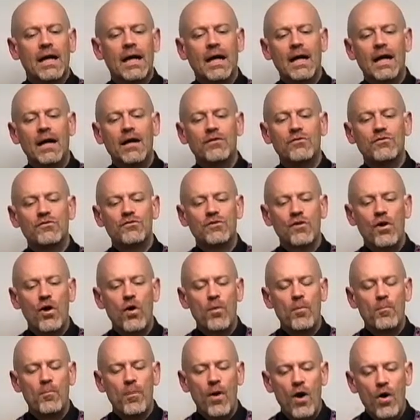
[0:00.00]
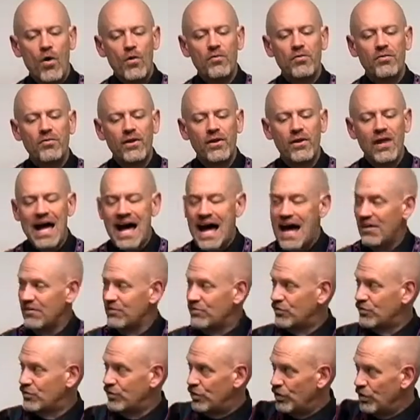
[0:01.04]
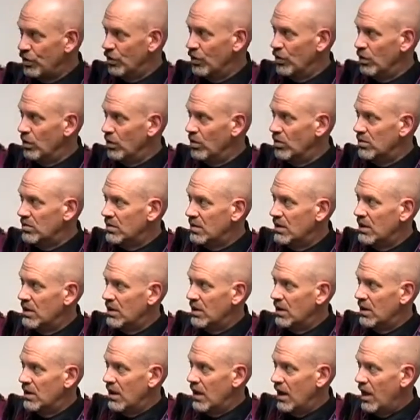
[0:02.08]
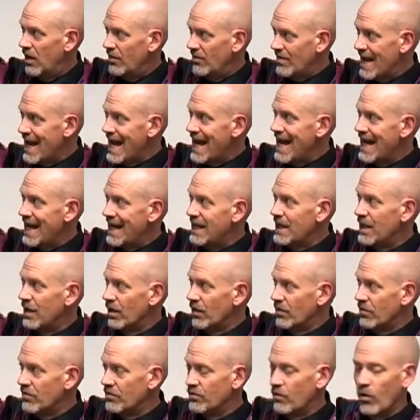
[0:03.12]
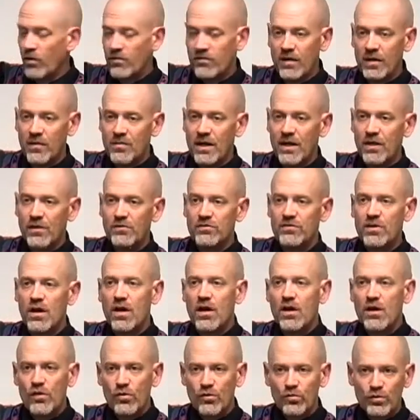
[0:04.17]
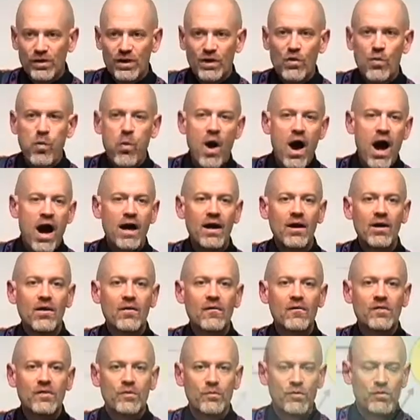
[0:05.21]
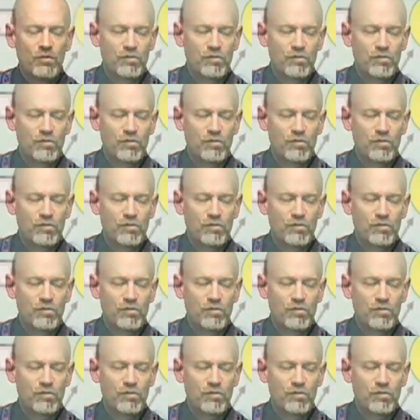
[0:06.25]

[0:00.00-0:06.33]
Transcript: And so both the last two of A here, the four fundamentals, require the